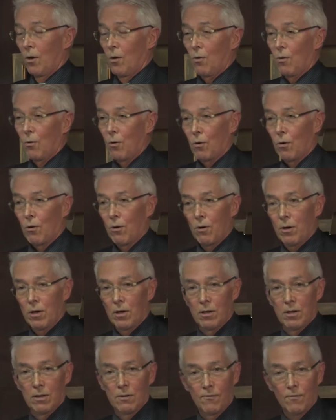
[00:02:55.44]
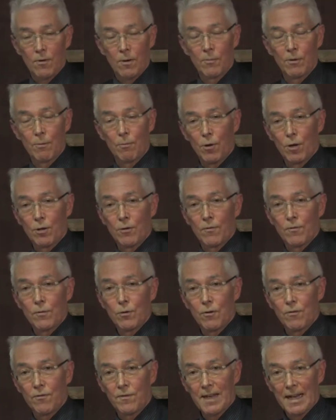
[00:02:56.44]
or from the point of
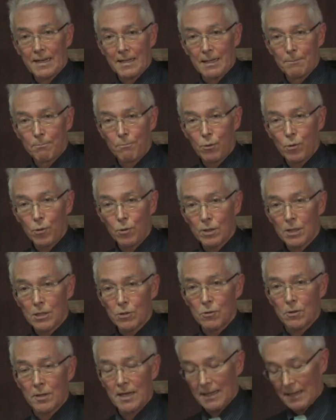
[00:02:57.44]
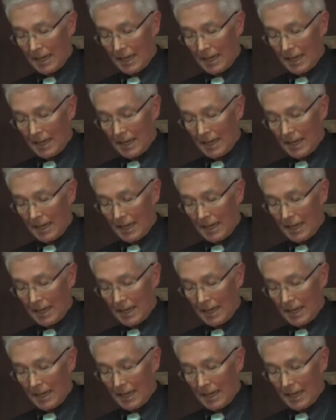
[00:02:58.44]
view of net importers or net